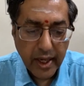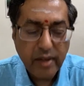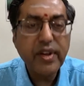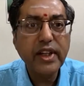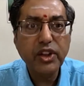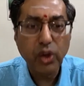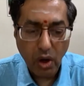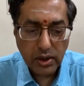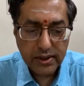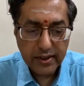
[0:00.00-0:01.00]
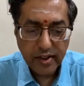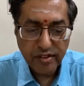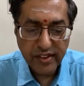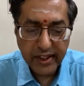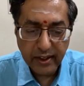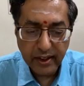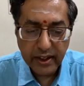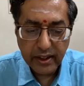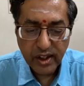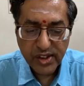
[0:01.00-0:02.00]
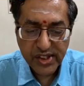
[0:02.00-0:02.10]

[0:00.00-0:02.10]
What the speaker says: Every thought, feeling,